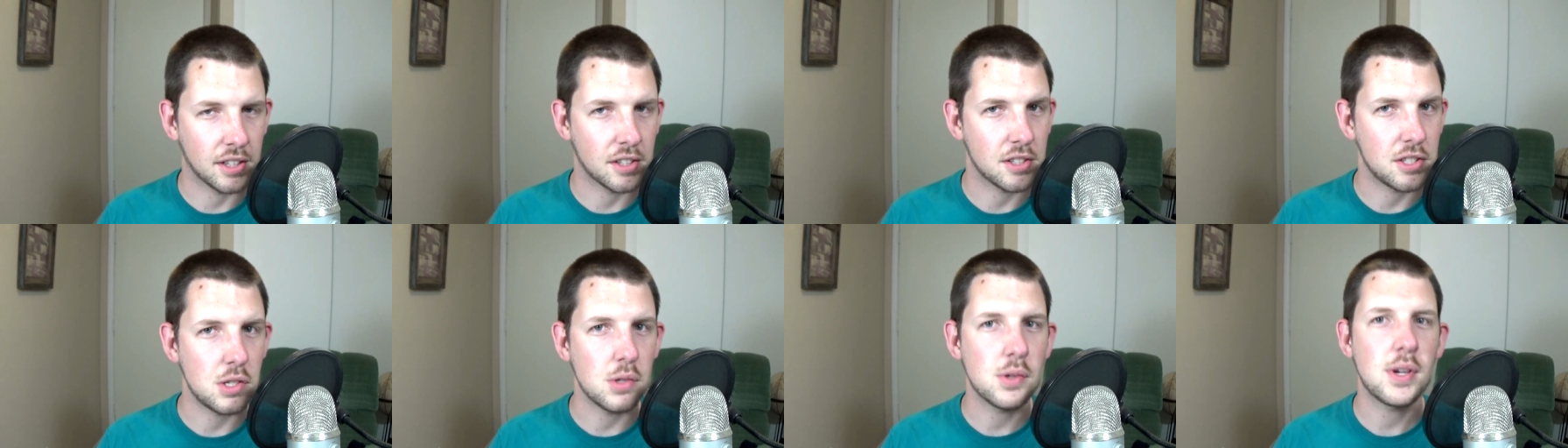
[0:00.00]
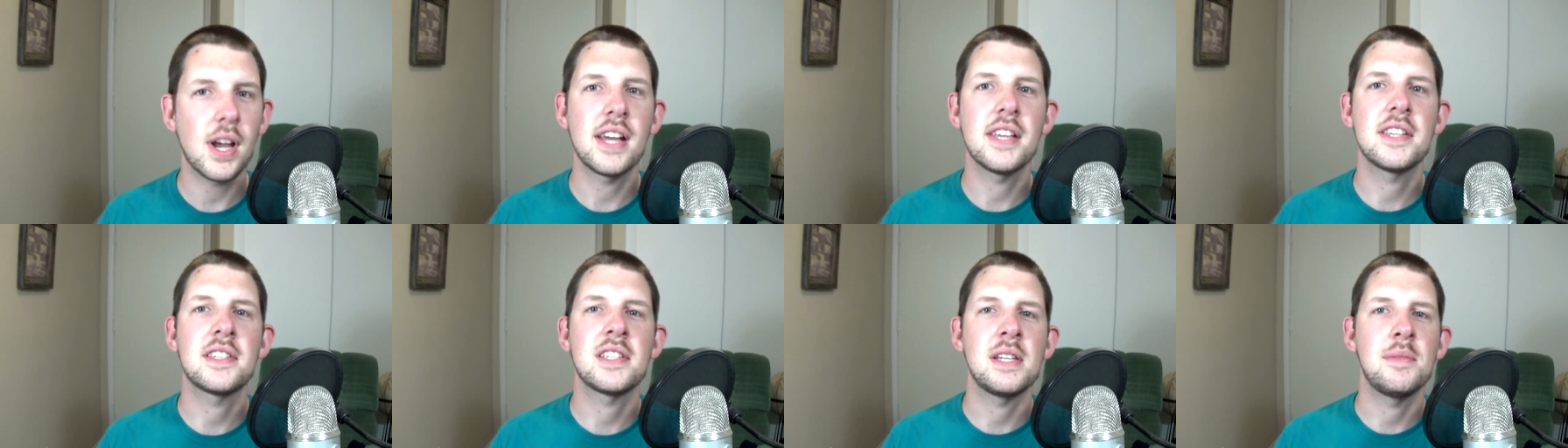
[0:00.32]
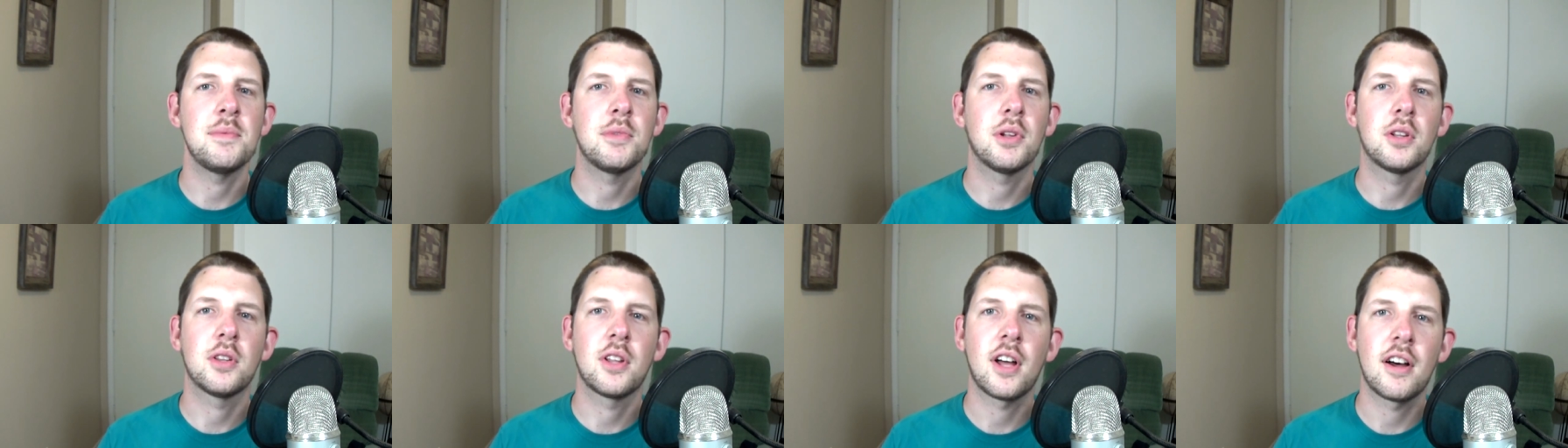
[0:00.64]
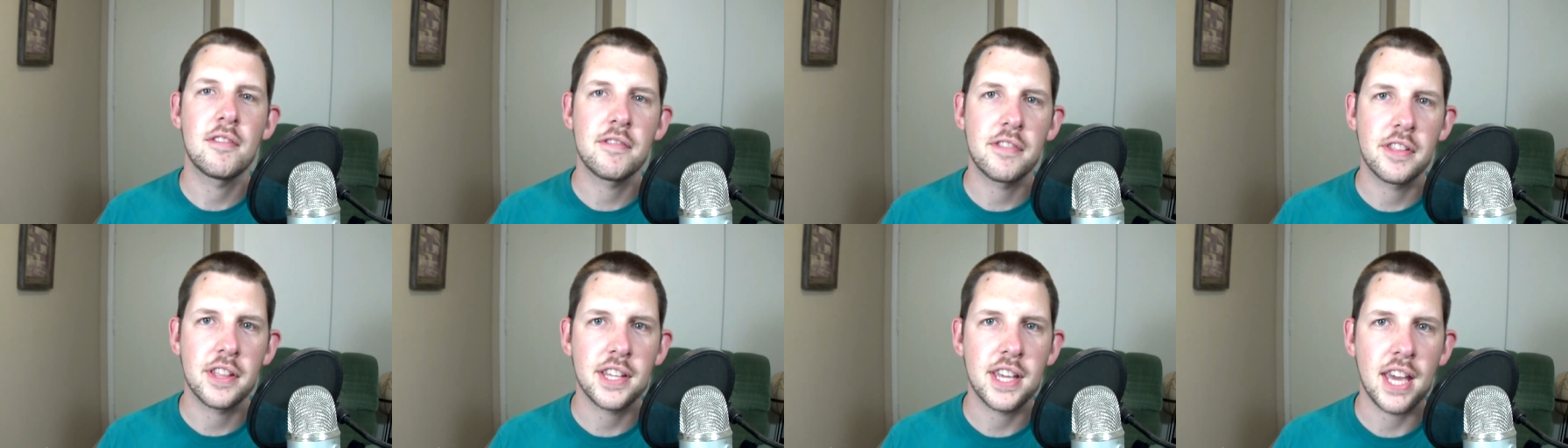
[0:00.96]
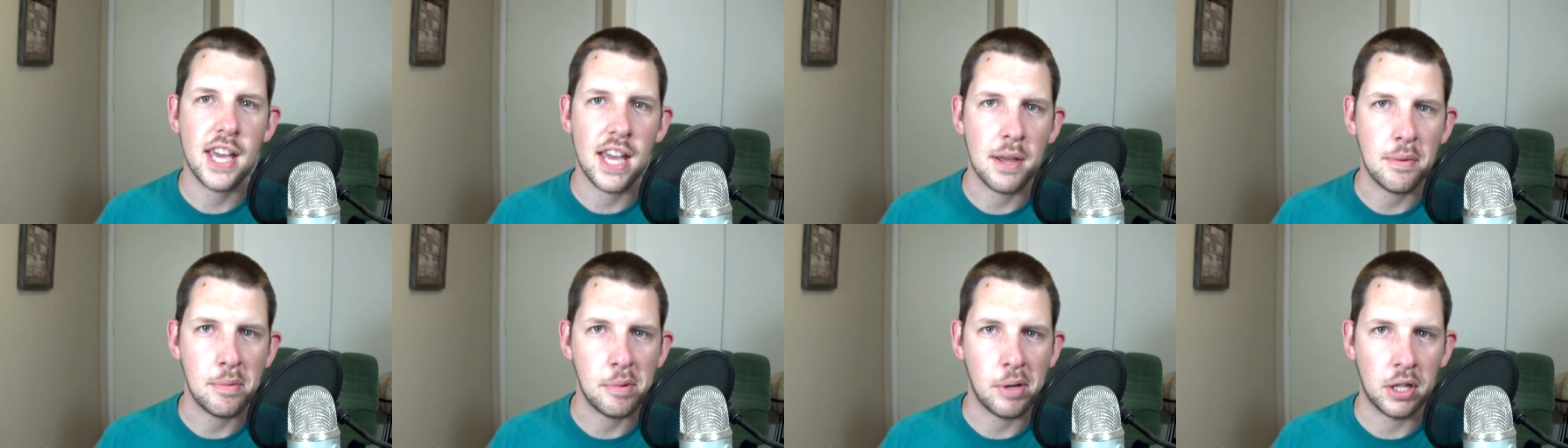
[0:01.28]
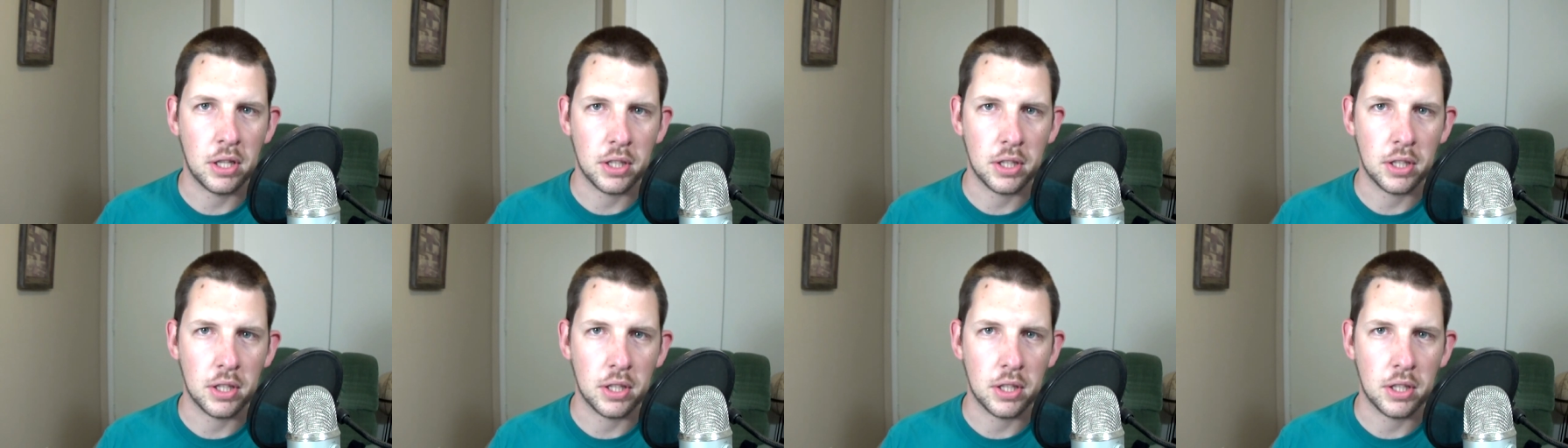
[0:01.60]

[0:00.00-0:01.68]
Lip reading: because you guys seem to love the game a